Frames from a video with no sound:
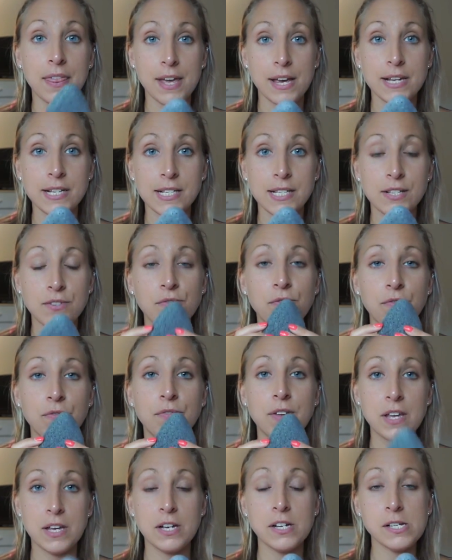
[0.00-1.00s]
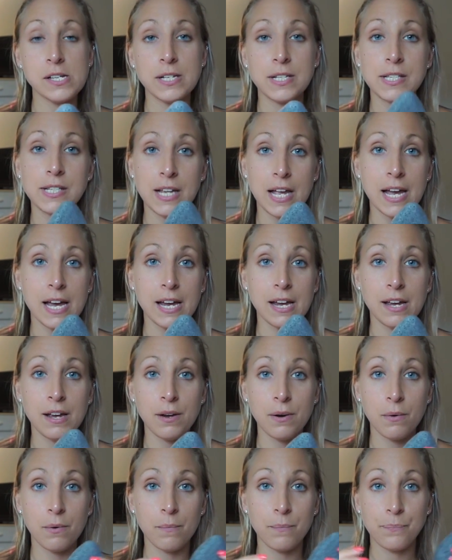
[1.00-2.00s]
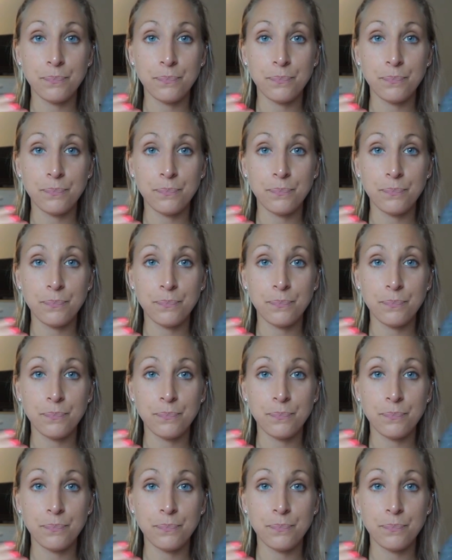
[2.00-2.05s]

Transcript: this feels like